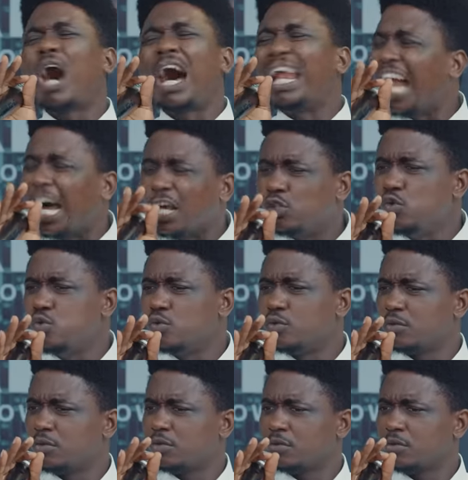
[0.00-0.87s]
not allow you.
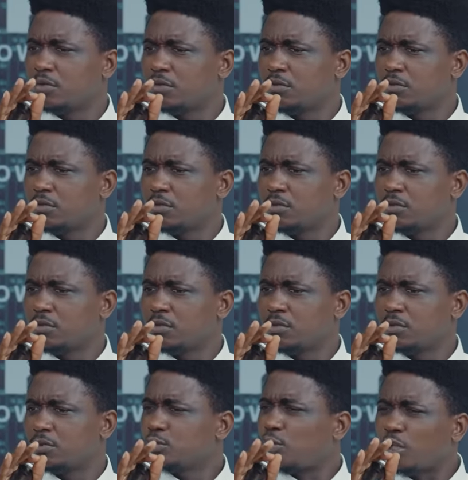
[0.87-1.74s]

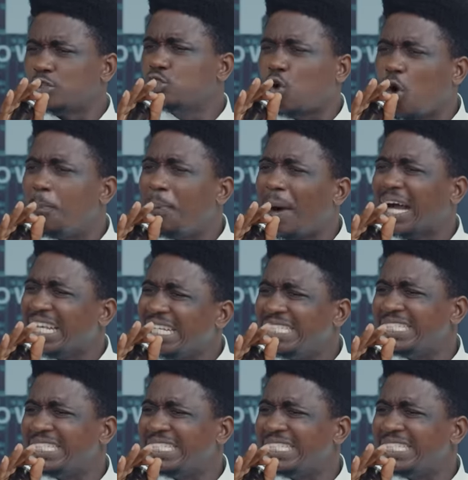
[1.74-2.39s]
Don't come back